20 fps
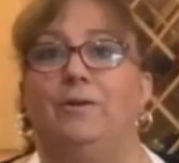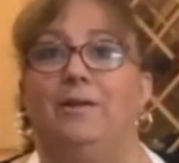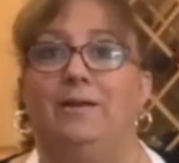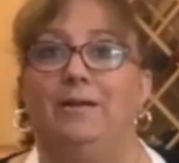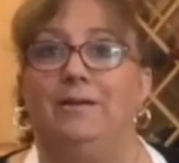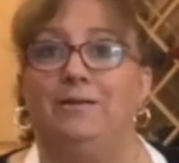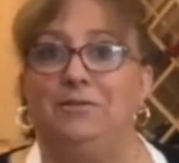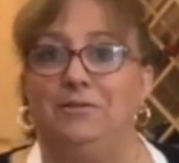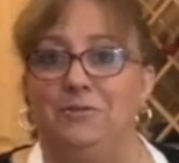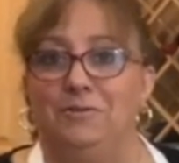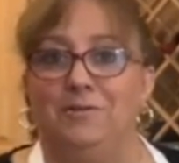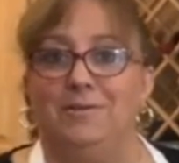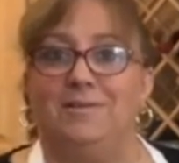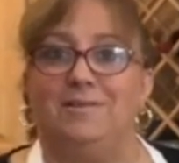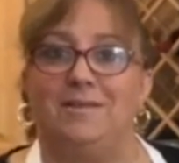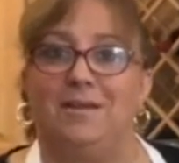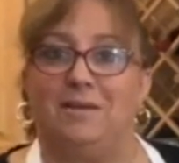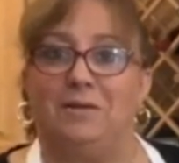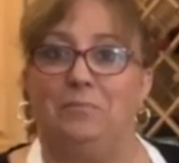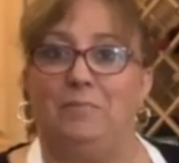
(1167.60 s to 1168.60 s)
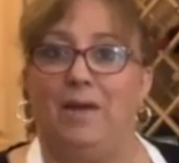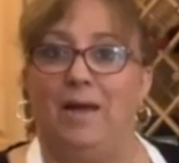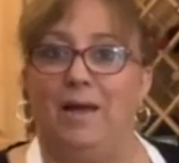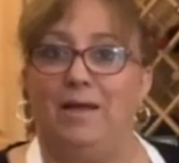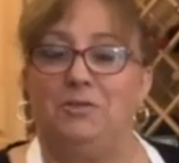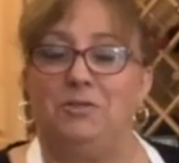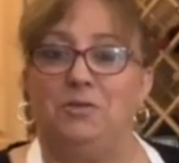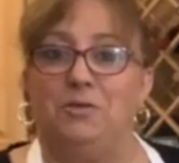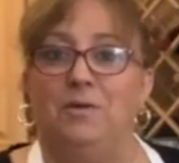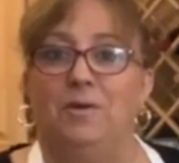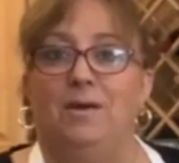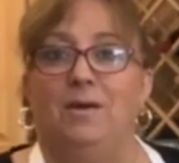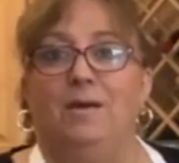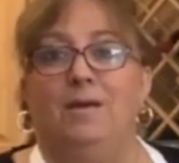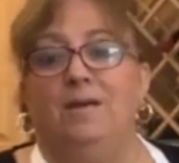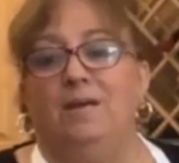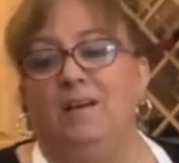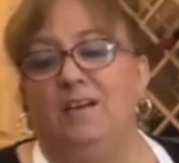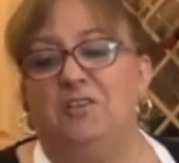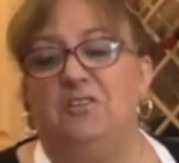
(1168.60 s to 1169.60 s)
you know what I didn't do in the second batch?
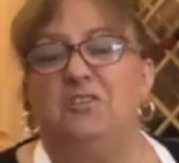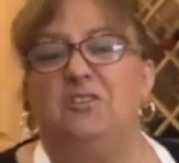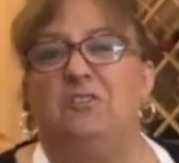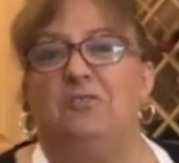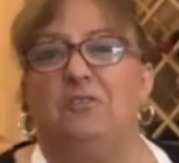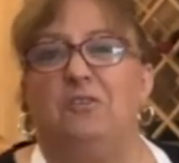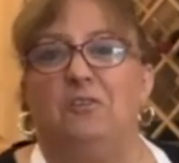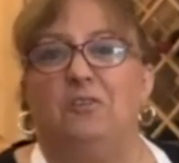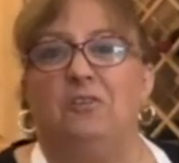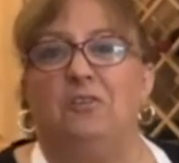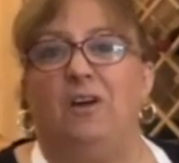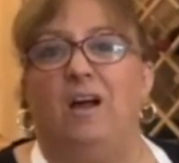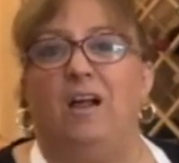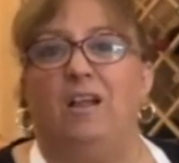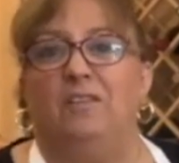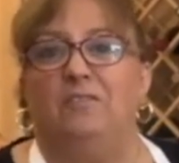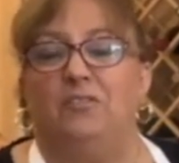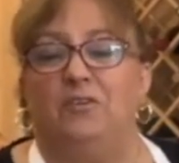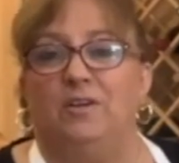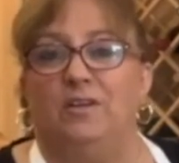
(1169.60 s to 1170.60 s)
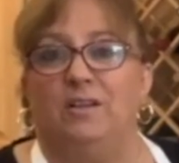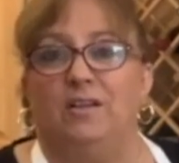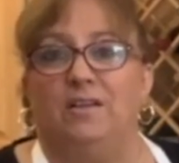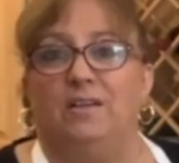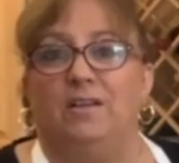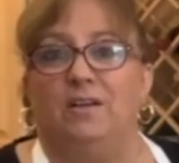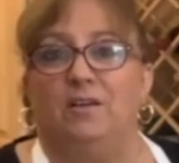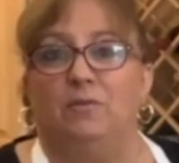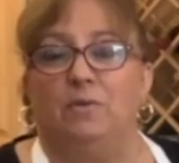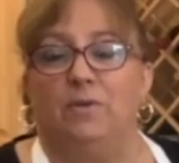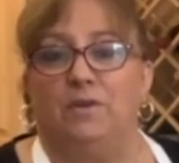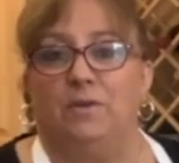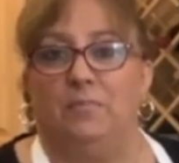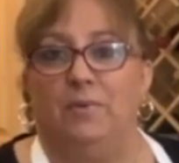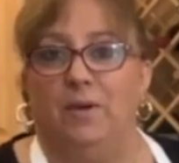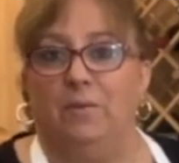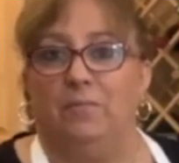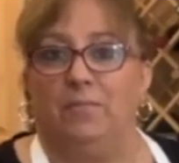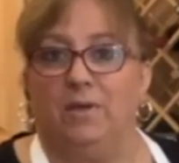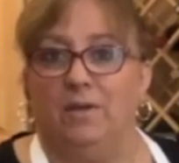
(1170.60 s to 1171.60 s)
I usually throw a little olive oil in there with
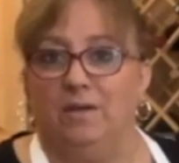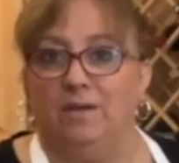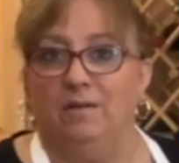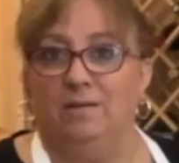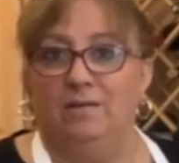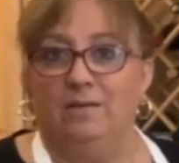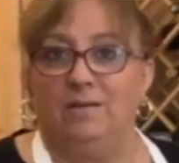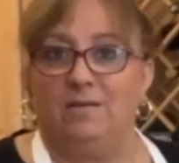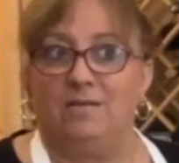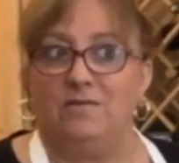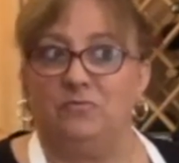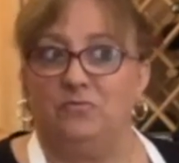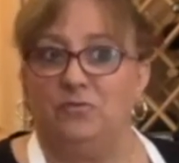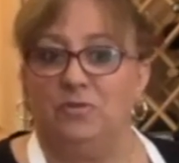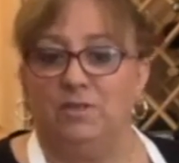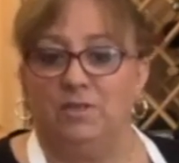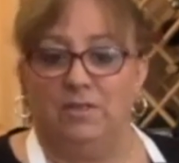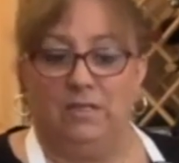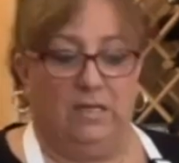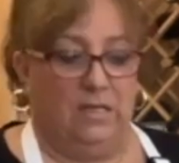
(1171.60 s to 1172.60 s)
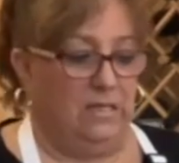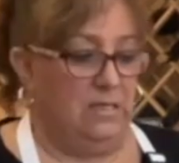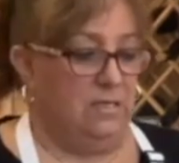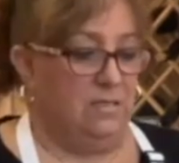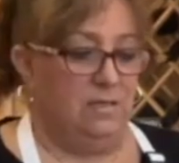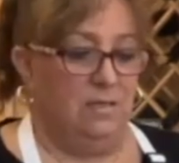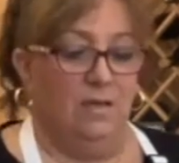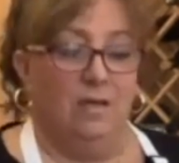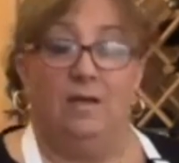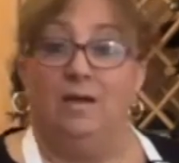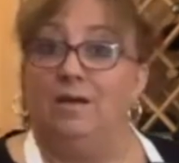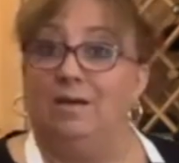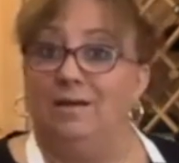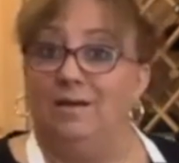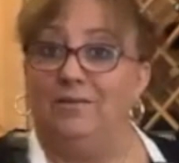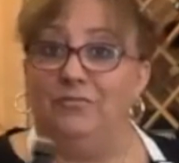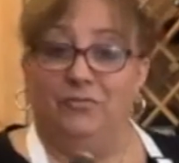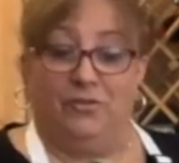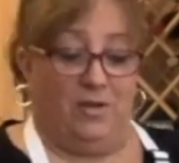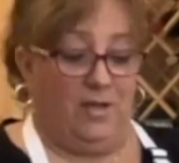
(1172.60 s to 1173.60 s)
the pumpkin. It's really nice.
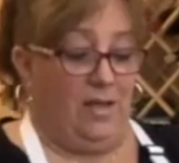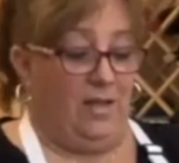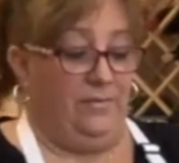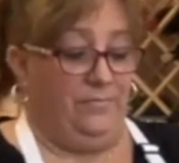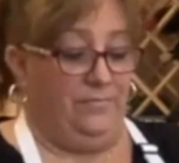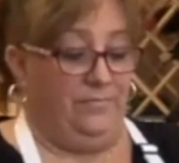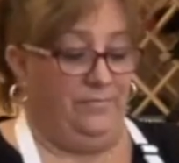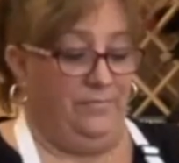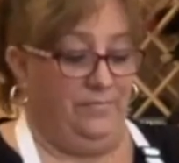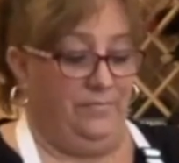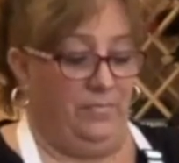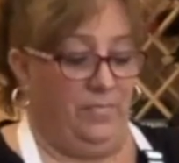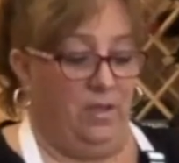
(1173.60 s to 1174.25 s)
I forgot.